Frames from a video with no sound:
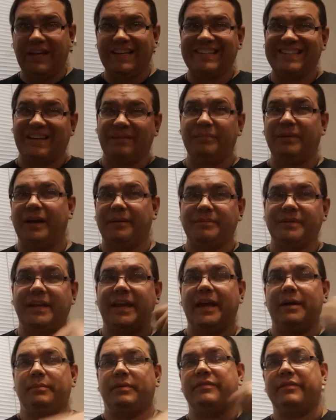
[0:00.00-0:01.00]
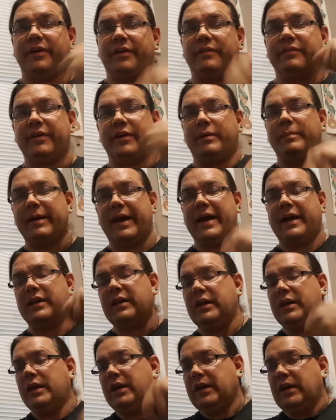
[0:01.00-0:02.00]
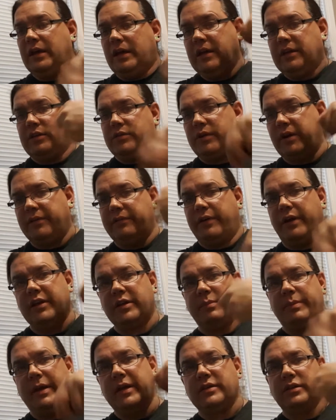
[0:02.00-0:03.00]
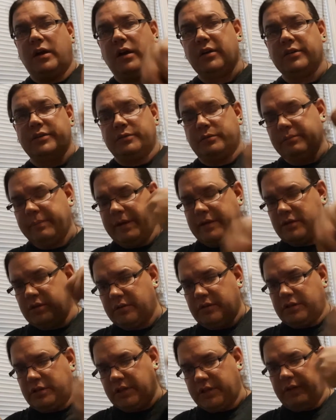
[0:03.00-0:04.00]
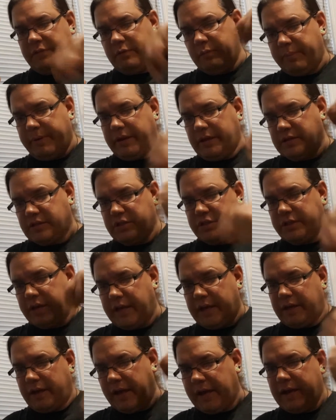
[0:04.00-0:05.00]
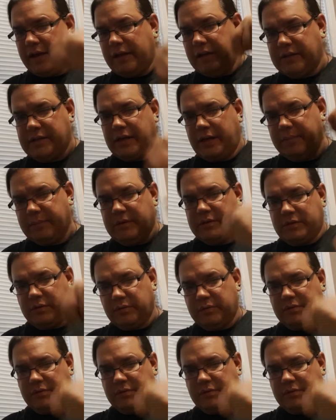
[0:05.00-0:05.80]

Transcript: Sometimes it can be very, very bad. Try and find your paints. Also, make sure that you give your paints a shake anytime that